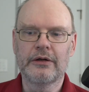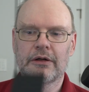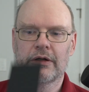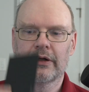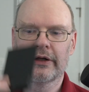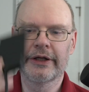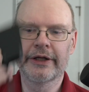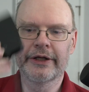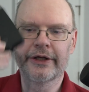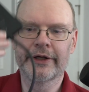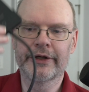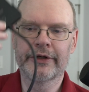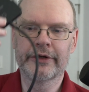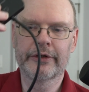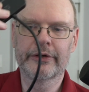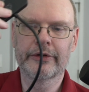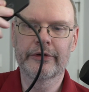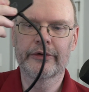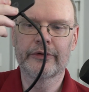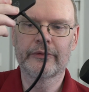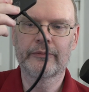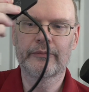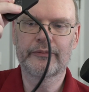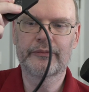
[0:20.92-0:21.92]
And
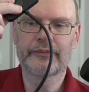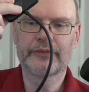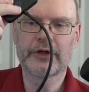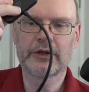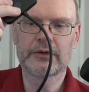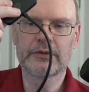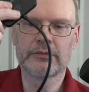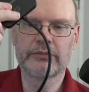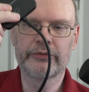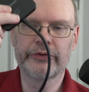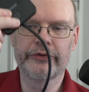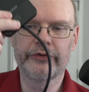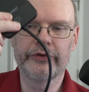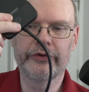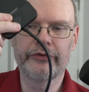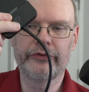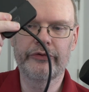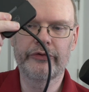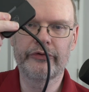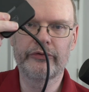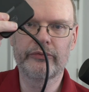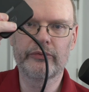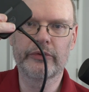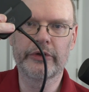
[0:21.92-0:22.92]
probably
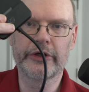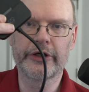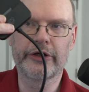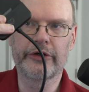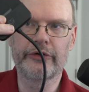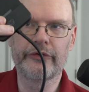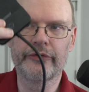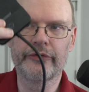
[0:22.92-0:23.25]
this as well.